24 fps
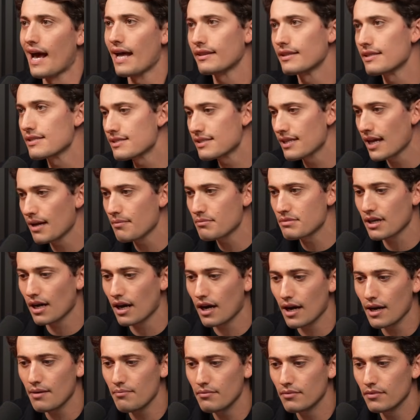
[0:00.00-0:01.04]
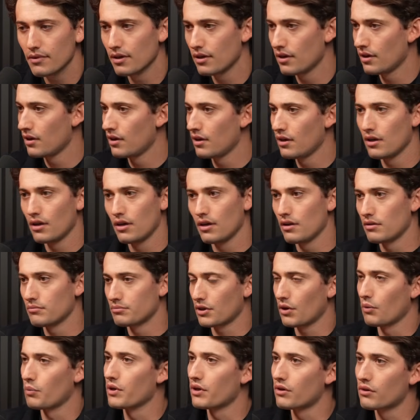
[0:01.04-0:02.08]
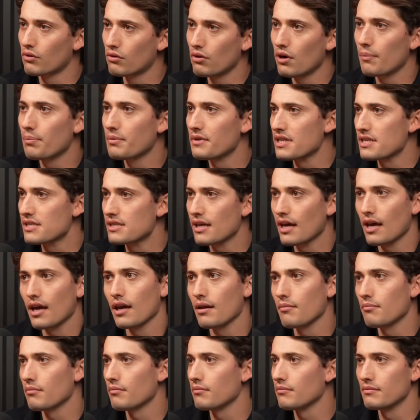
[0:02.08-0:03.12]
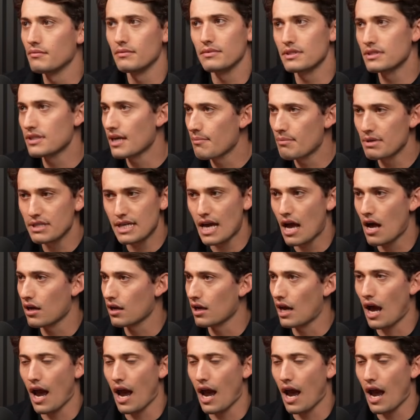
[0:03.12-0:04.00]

At the same time, bro, we grew up in the same mentality.